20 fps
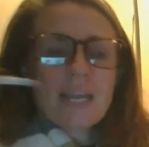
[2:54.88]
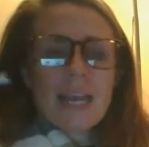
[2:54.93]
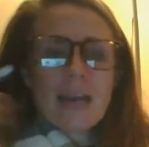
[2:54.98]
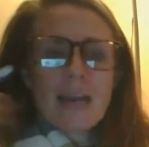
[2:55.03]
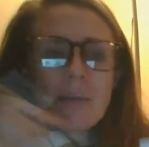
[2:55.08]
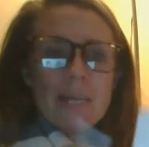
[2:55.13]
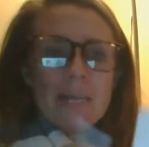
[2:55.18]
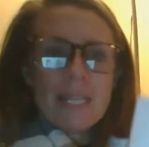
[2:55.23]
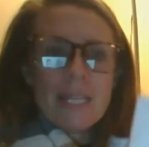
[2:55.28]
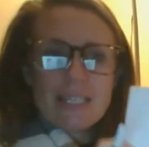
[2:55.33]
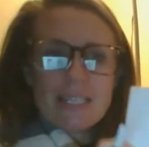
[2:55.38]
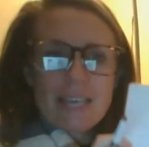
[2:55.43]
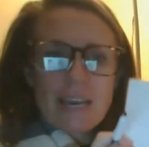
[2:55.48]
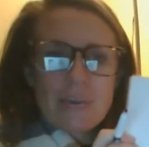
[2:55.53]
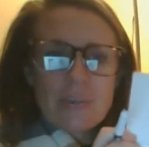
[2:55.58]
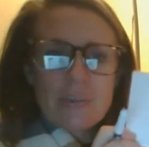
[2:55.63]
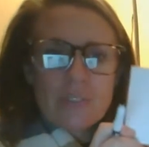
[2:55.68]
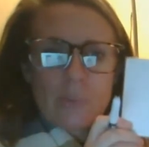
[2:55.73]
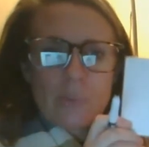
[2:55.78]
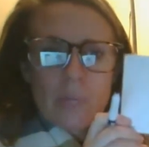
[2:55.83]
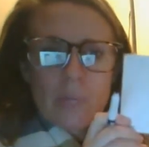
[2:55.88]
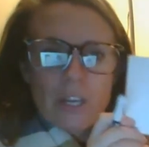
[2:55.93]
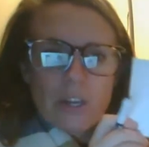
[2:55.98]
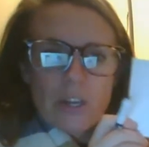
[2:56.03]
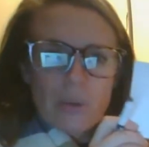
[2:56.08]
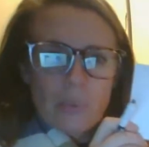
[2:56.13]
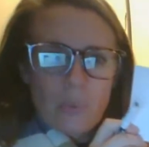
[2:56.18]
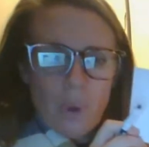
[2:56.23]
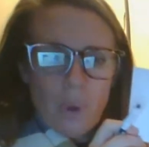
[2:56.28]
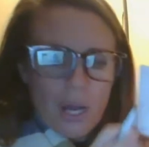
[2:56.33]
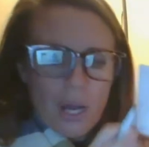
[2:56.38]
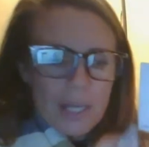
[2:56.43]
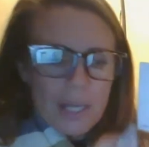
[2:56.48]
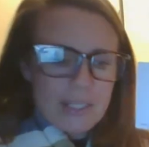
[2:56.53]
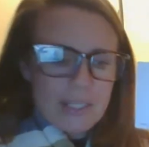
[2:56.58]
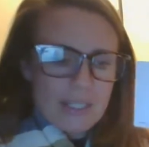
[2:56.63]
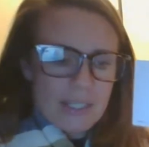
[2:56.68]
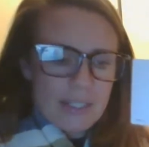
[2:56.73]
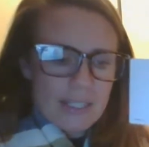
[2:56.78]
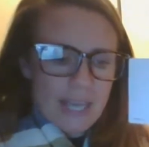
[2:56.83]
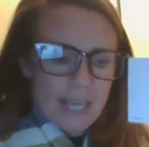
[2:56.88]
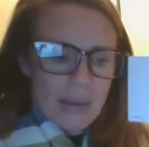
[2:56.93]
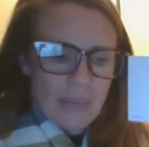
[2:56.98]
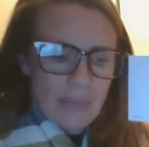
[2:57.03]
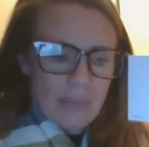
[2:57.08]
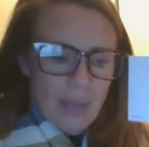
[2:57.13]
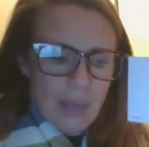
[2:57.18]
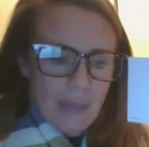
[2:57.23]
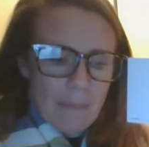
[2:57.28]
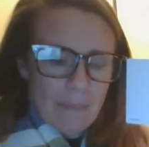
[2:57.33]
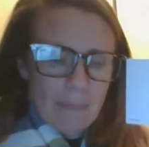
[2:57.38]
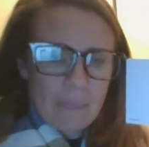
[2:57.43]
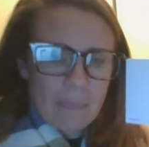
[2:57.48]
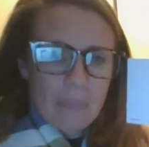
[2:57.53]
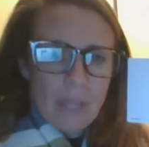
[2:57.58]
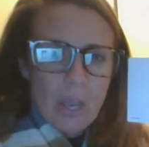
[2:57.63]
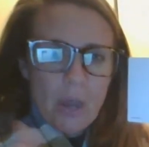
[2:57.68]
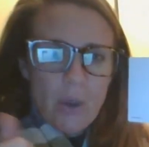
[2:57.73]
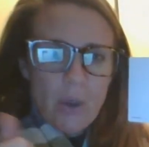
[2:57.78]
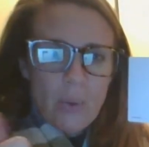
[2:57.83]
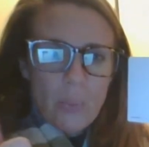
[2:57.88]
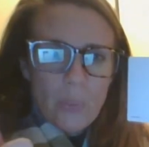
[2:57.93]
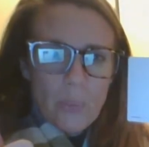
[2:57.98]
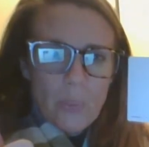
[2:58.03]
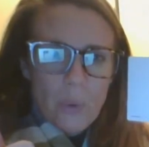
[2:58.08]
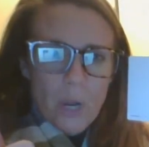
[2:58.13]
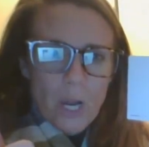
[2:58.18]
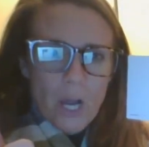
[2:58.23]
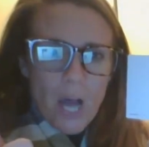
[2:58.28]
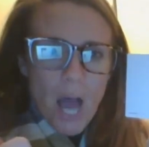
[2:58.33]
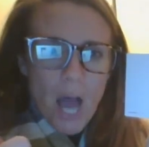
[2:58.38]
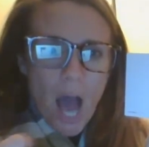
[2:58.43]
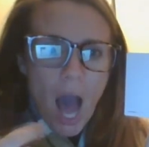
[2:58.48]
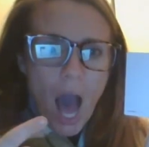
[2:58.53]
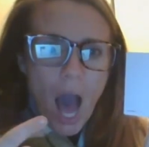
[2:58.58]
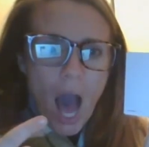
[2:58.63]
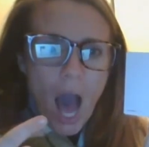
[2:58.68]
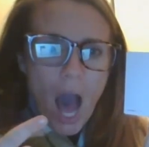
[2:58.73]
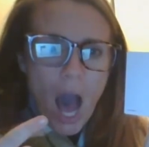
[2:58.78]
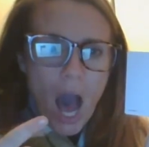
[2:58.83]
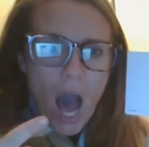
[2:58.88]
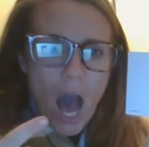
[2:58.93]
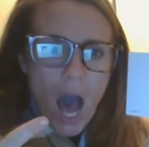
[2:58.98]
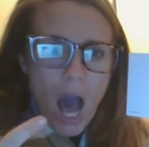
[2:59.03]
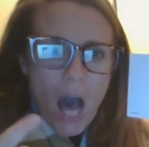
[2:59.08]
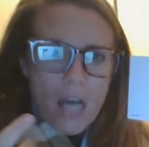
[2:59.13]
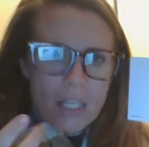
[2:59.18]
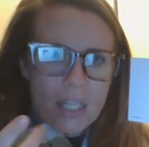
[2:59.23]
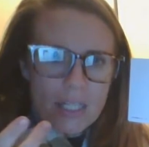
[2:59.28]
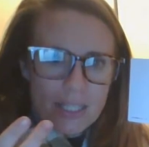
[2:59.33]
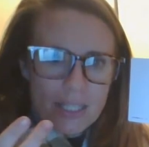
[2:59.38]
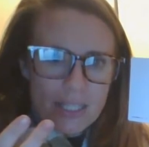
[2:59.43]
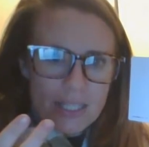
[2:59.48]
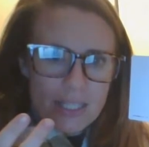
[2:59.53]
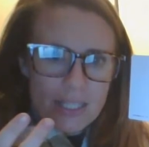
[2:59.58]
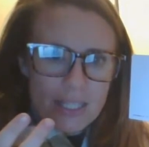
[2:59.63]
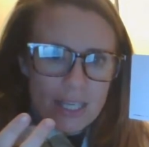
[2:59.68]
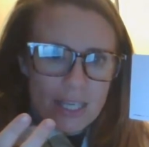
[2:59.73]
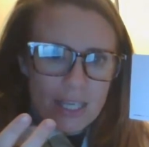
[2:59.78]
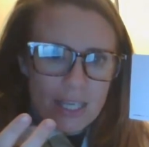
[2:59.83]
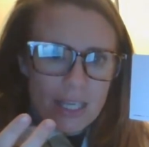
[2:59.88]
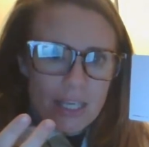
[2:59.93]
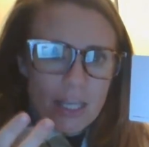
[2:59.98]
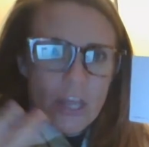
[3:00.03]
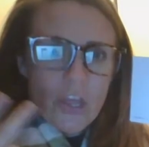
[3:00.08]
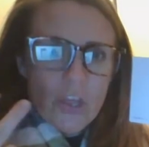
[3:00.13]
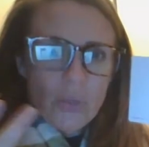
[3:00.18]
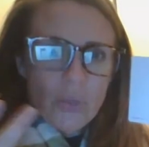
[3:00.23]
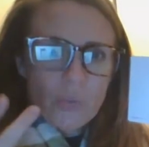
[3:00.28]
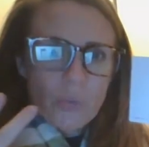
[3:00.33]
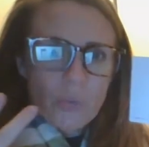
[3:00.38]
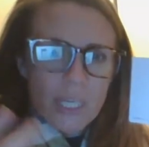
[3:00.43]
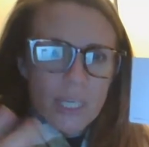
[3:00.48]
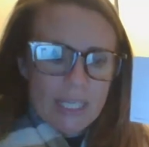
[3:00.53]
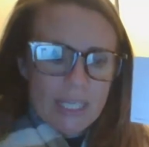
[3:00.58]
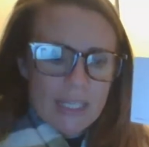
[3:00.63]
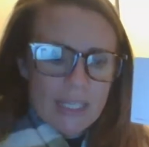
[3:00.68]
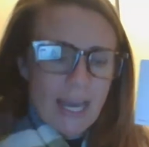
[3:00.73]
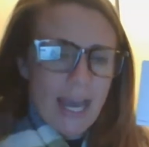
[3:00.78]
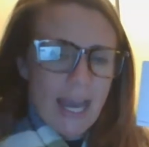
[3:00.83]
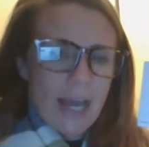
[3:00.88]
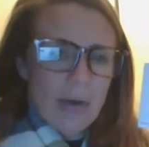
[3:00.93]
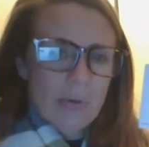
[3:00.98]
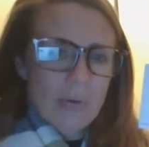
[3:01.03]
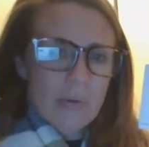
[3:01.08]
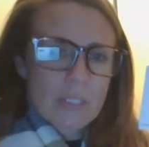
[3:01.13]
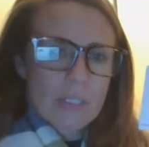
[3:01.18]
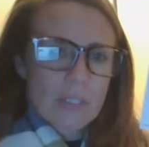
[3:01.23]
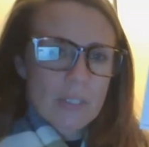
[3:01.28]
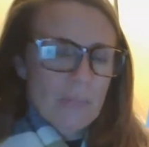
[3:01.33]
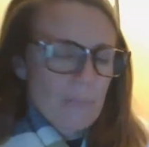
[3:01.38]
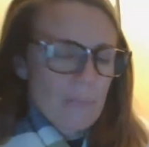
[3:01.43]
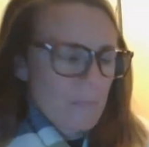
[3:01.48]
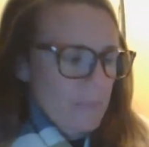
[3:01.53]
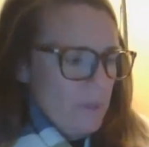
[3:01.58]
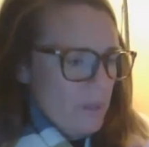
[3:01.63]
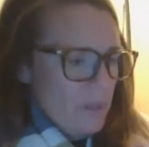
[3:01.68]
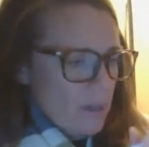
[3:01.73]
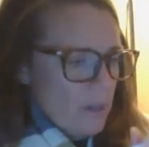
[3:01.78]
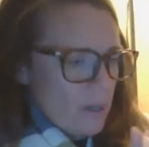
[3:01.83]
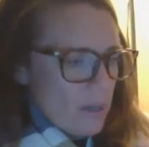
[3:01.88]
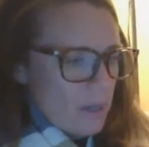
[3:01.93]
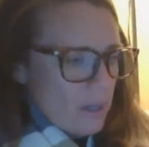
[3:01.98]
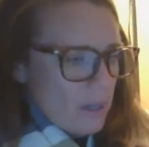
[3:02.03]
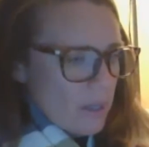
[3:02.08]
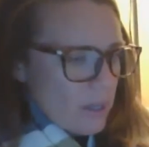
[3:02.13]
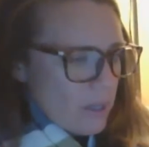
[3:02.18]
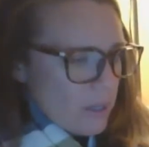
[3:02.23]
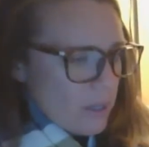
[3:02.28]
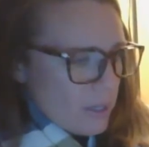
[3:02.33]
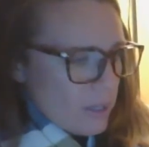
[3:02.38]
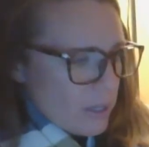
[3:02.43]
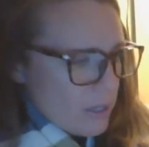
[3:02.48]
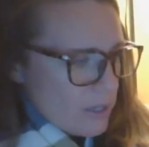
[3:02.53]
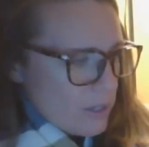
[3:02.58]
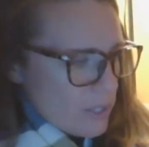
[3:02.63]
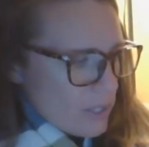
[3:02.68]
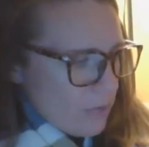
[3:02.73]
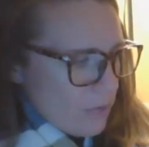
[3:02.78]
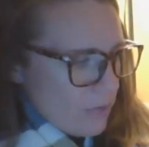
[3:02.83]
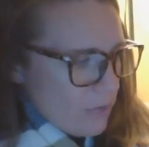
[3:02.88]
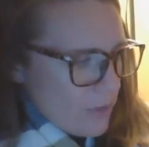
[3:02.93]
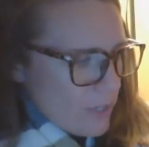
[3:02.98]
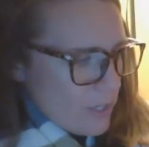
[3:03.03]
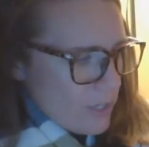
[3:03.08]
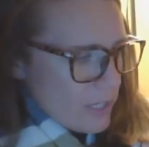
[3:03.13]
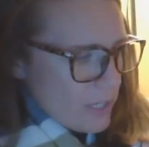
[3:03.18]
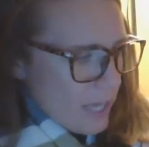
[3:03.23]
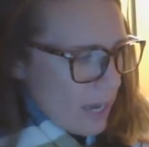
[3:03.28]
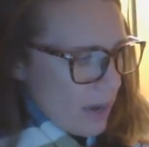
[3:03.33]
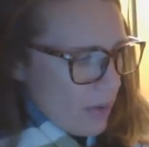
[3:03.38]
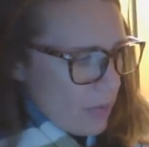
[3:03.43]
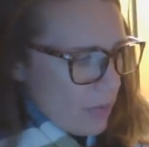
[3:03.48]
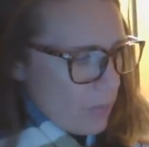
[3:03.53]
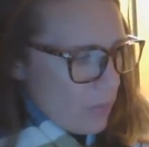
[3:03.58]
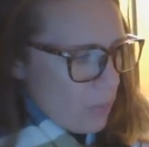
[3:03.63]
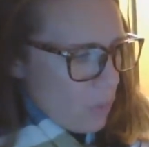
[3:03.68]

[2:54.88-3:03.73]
How many sounds do we hear in was? Let's count them. Was. Three sounds. Here's the first sound.